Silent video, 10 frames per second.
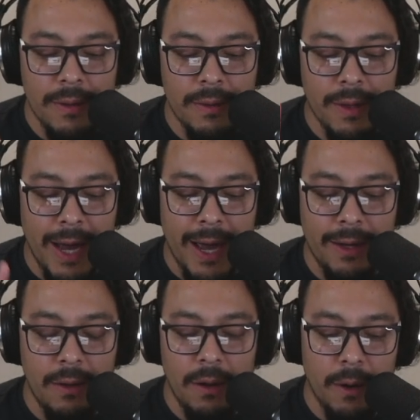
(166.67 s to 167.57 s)
that
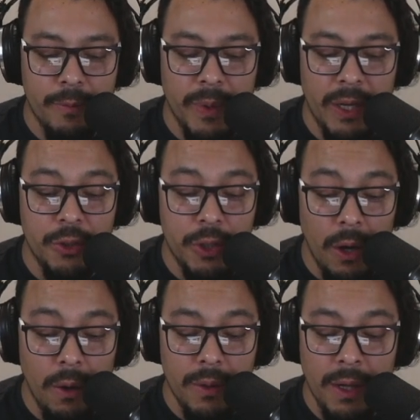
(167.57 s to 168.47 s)
are being
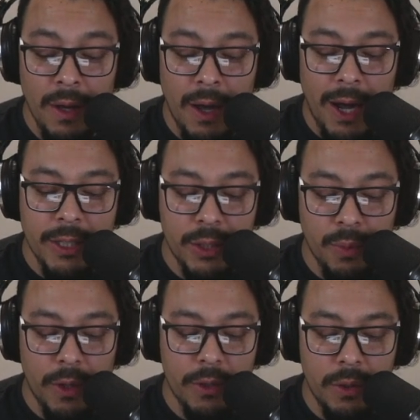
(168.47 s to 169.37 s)
shown. I just
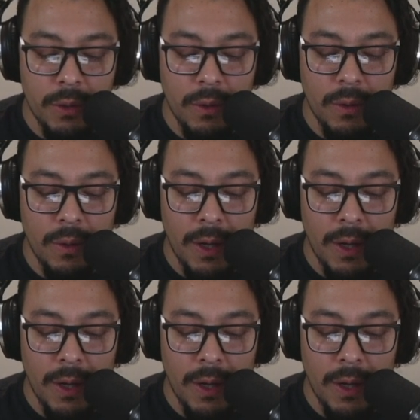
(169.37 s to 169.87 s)
want to